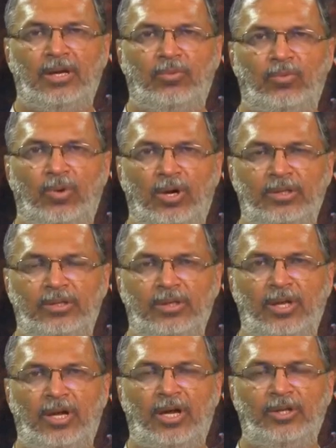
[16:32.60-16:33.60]
what
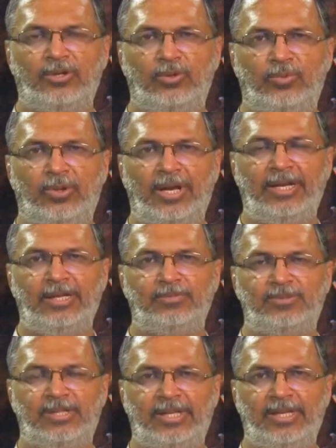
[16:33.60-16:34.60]
you would end
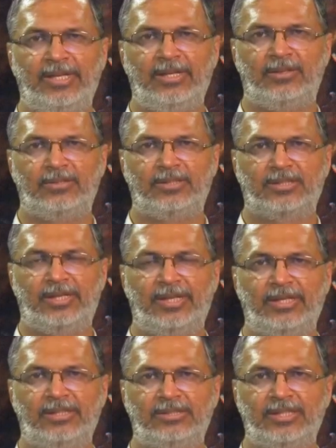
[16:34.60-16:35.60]
up seeing on the
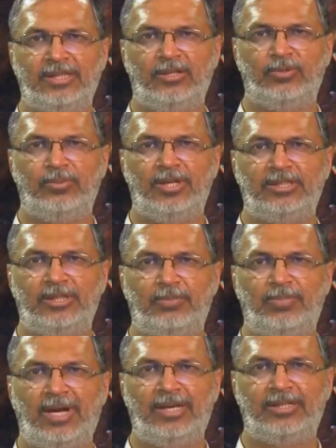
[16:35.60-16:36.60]
screen is a
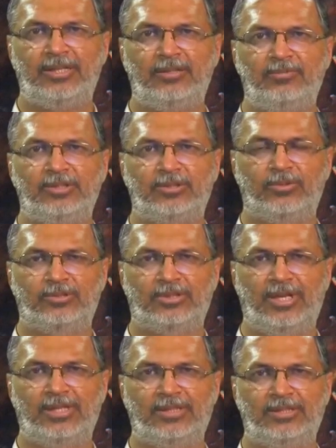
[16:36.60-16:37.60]
illumination pattern which
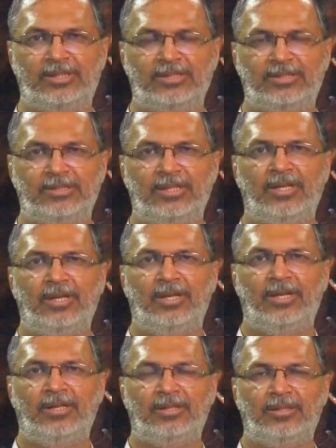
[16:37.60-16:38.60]
looks like this.
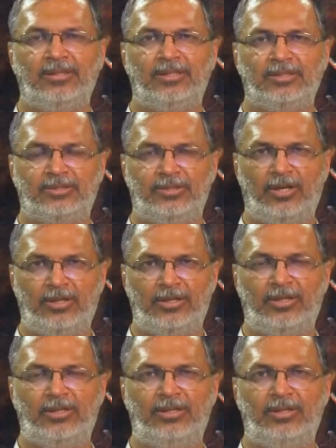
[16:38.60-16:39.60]
This
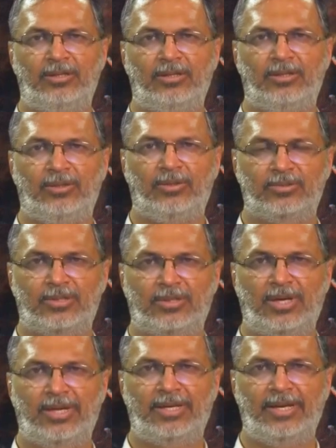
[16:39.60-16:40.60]
not look
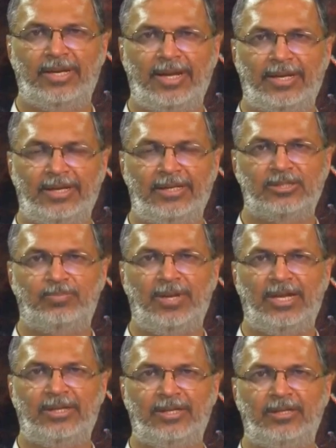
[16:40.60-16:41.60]
like an airy disk
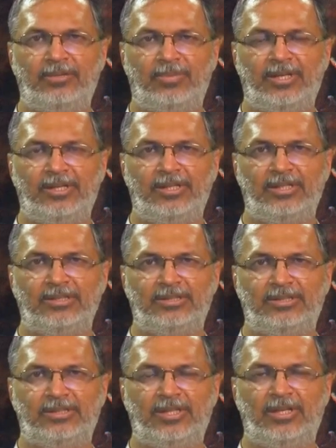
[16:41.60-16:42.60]
pattern, but it
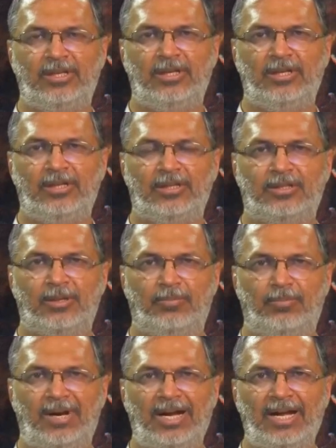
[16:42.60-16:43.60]
is the
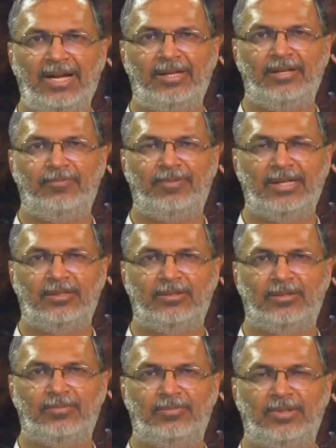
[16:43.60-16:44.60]
combined effect
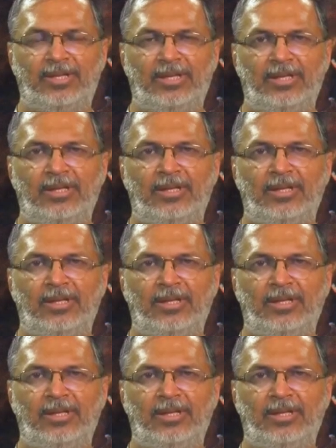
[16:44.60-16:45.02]
of the